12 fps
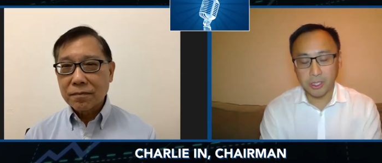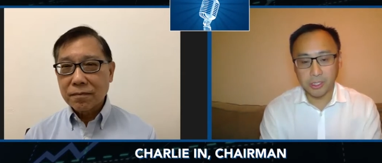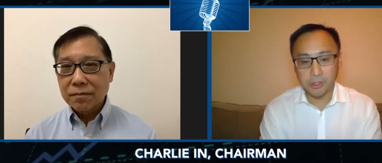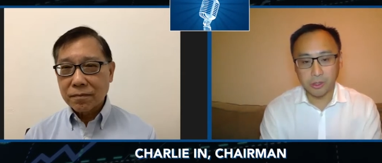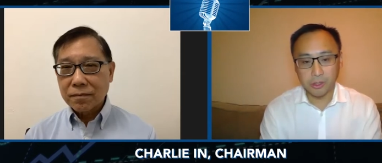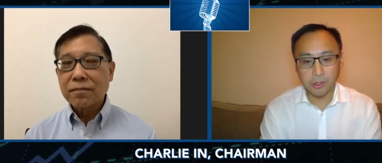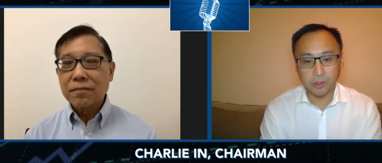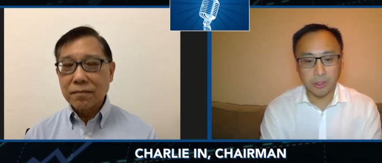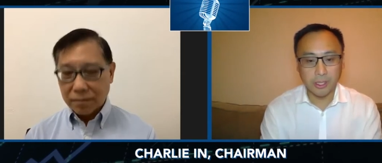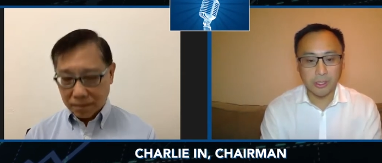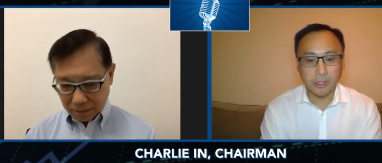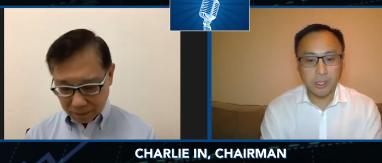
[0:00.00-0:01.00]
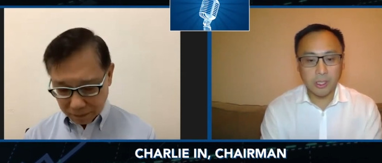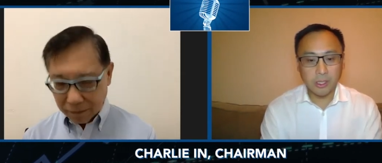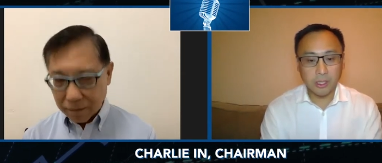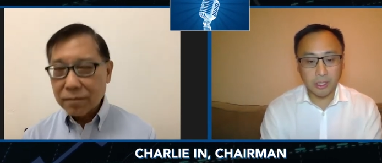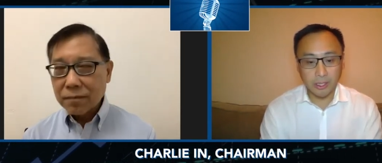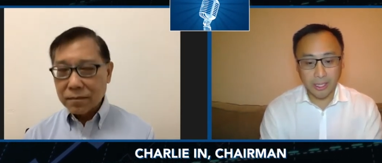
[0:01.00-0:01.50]
Speaker 1: countries. So then
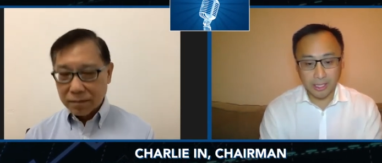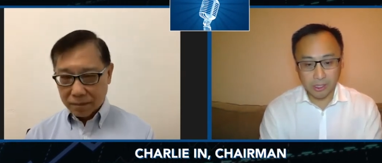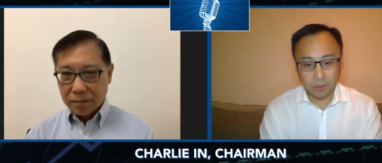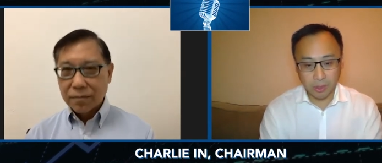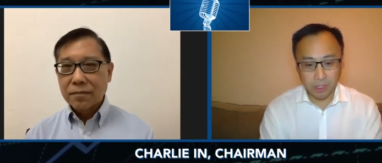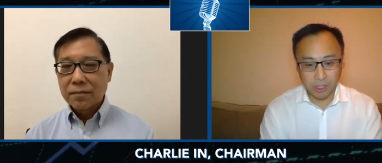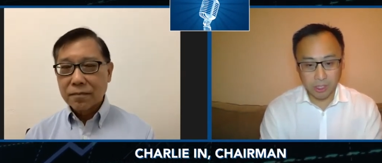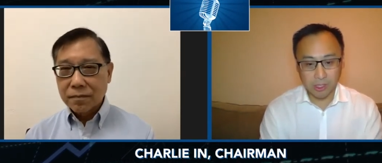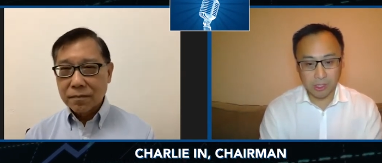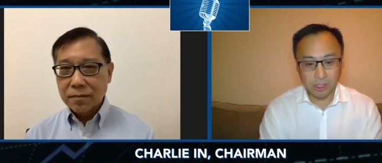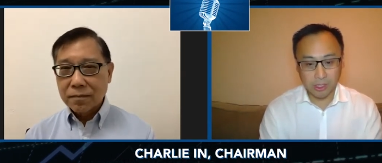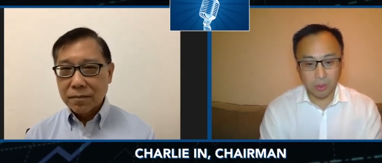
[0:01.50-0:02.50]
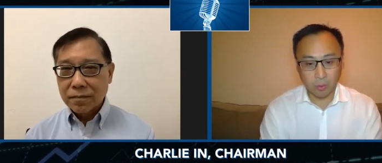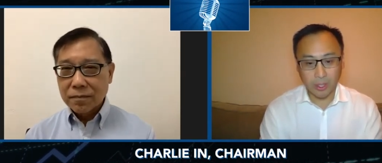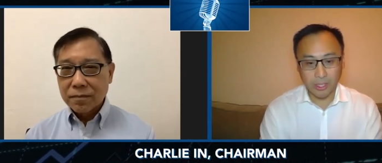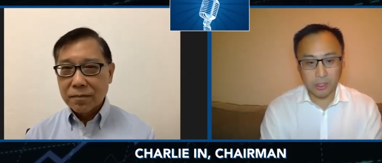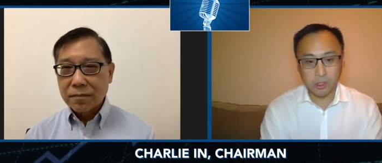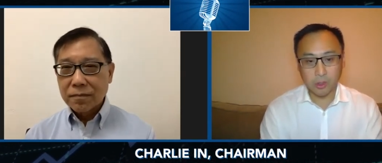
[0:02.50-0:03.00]
the next question is that why
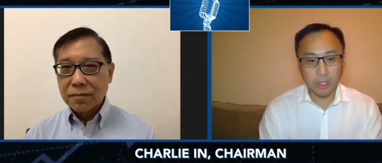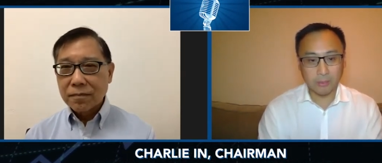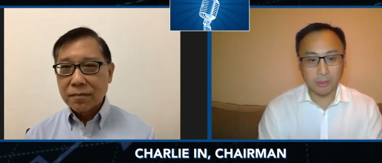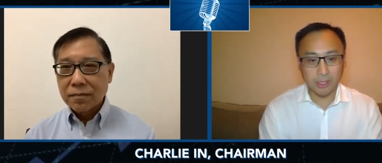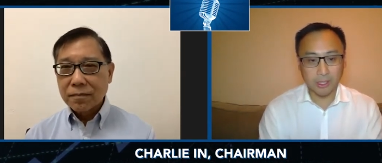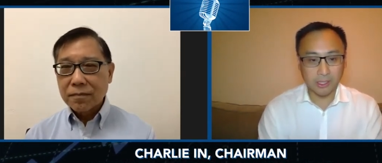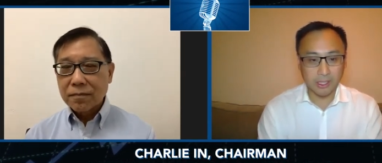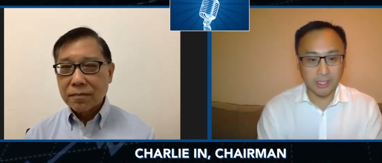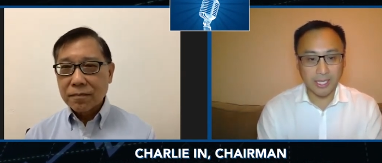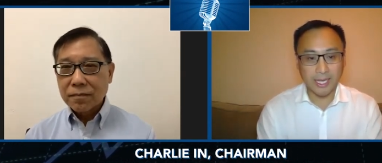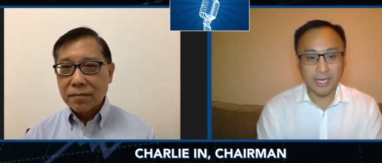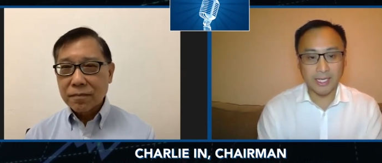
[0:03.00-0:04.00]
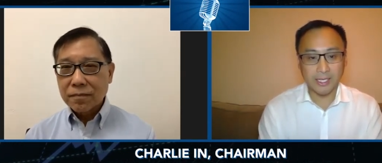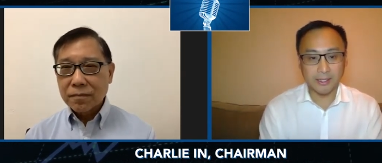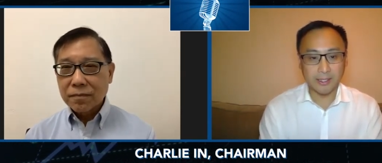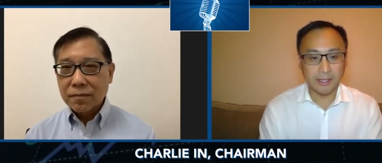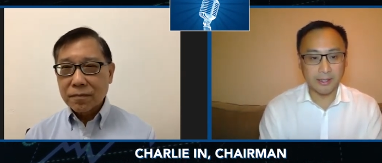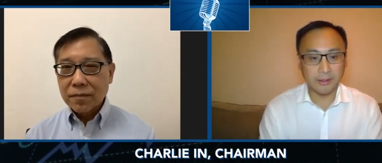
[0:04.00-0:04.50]
did you come to list in Canada
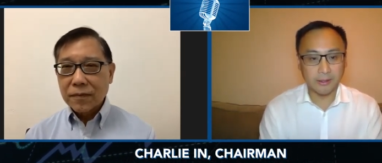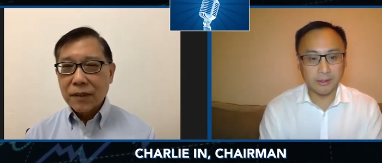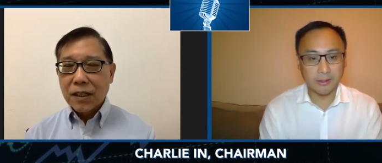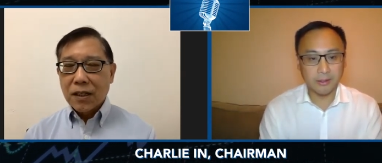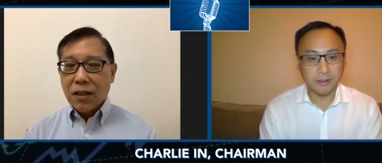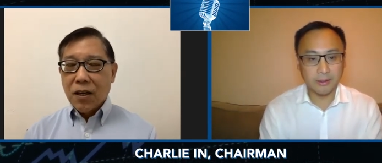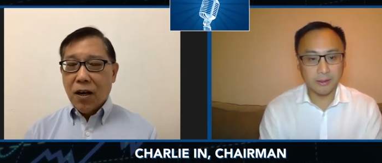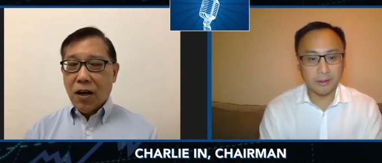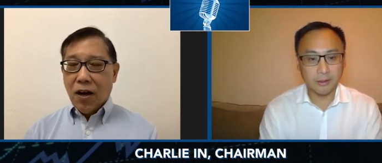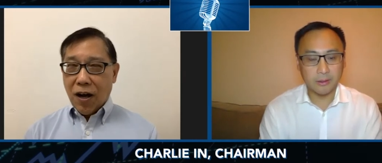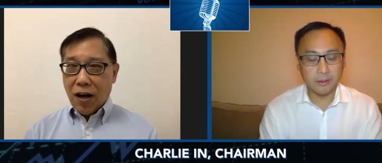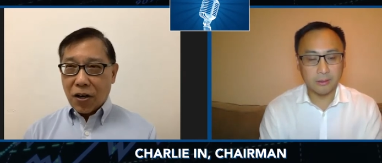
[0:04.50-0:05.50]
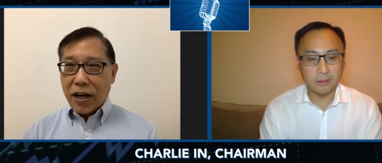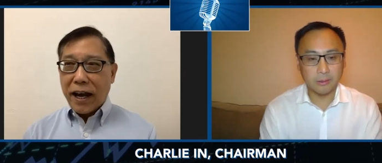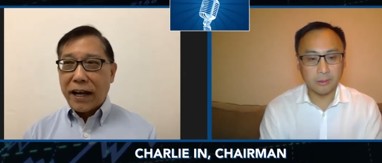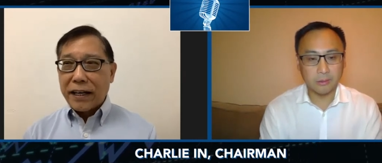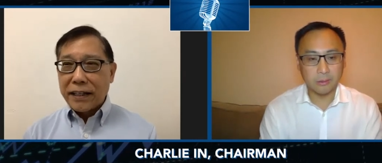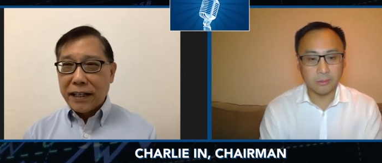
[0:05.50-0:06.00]
then?
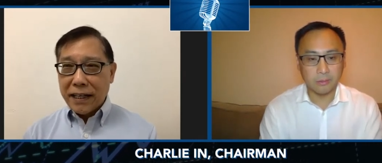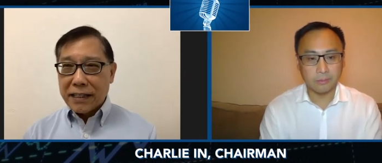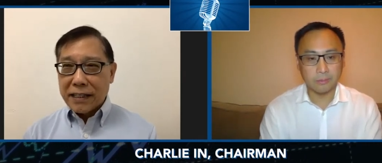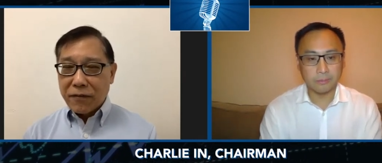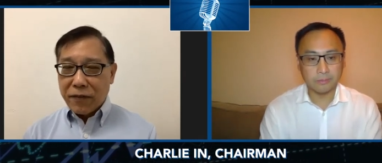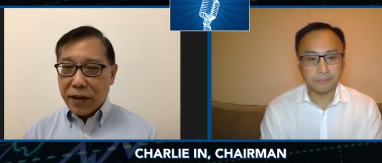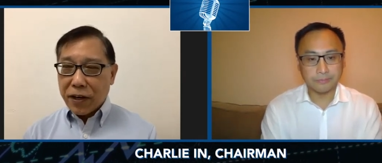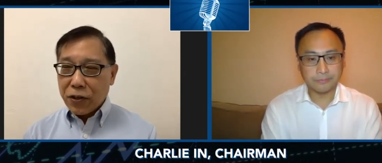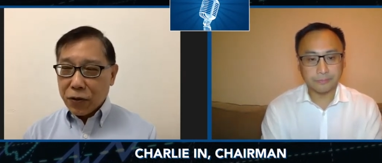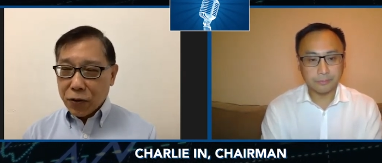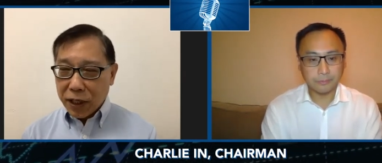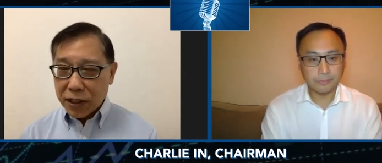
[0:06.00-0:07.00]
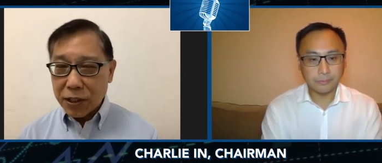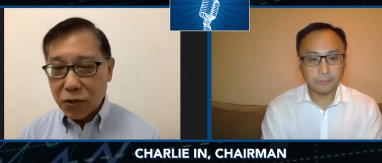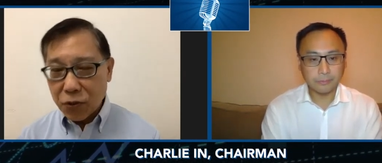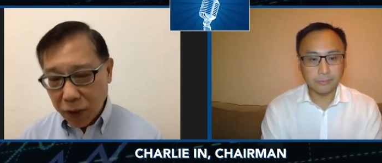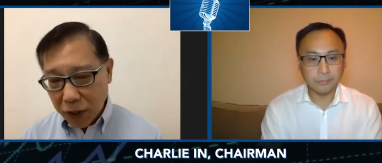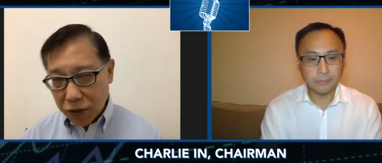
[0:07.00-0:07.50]
Speaker 2: Canada is a very unique
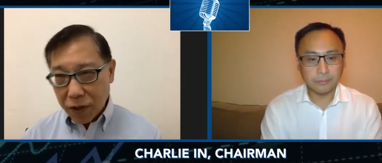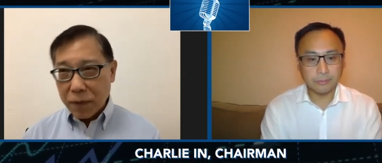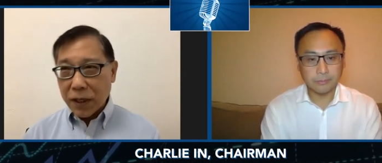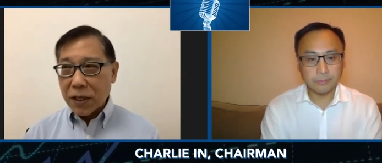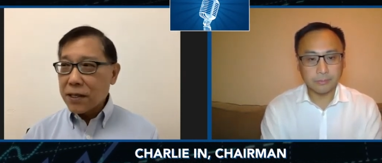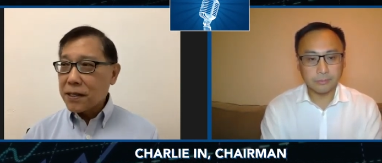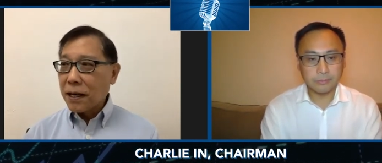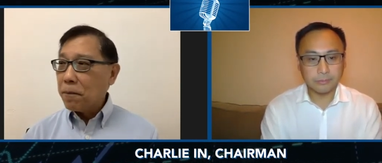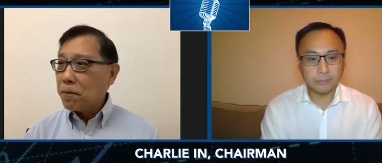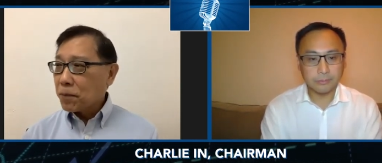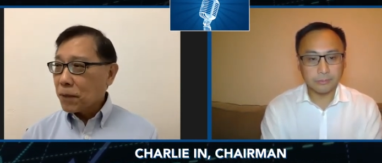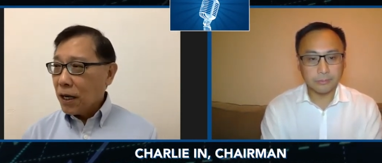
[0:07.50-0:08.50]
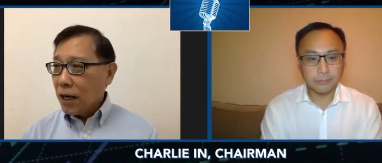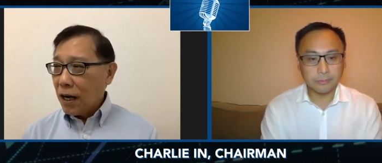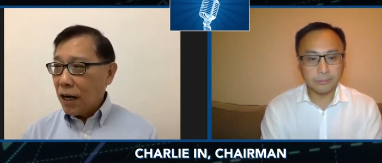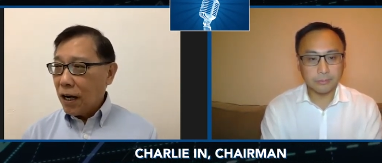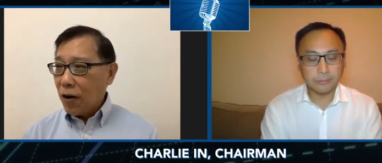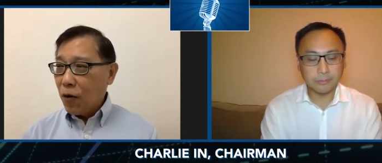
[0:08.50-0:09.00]
situation because
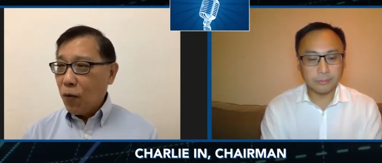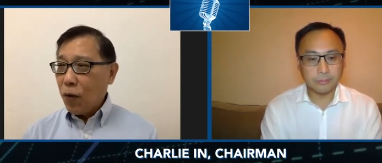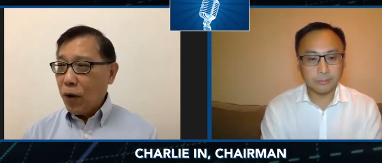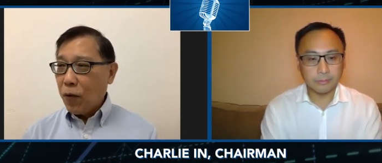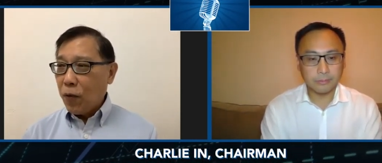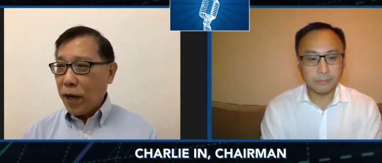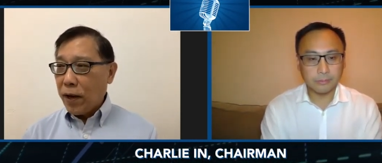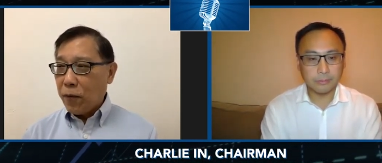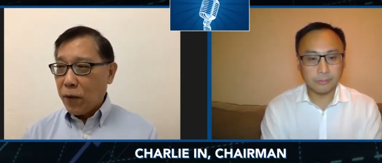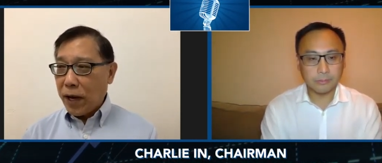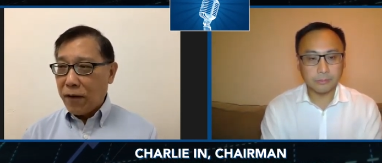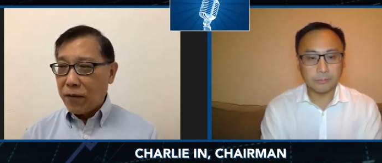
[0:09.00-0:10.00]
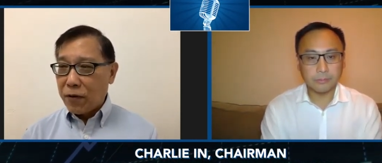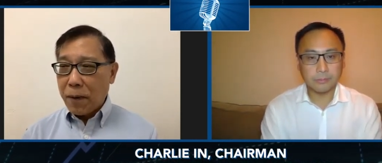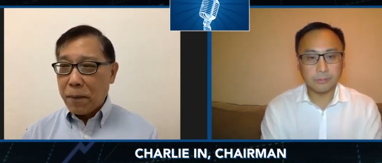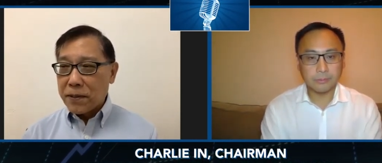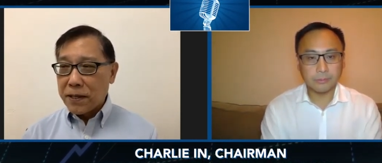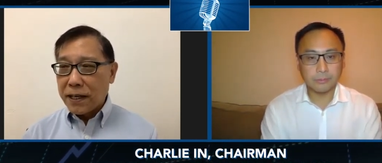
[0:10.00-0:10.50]
we have a
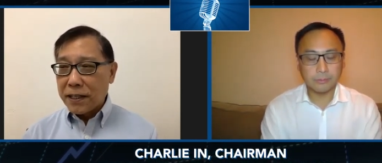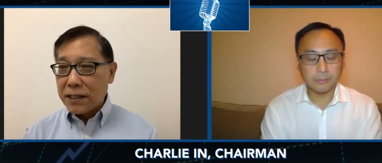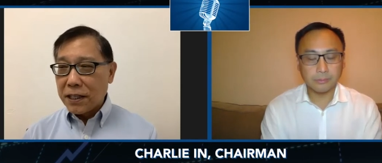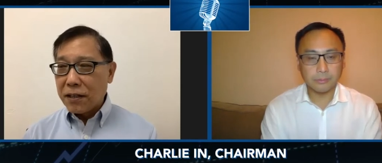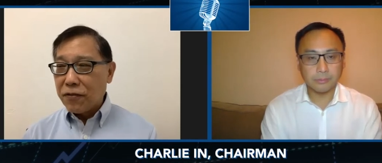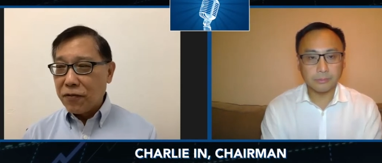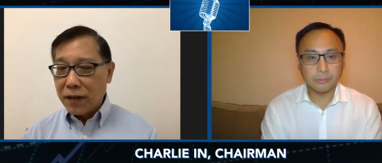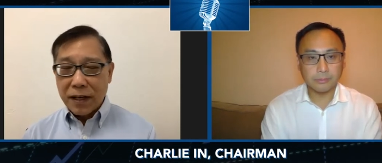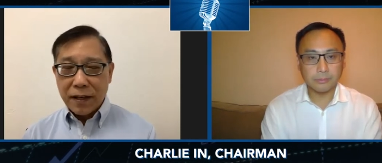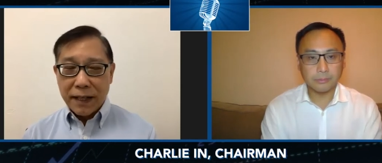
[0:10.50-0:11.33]
representative that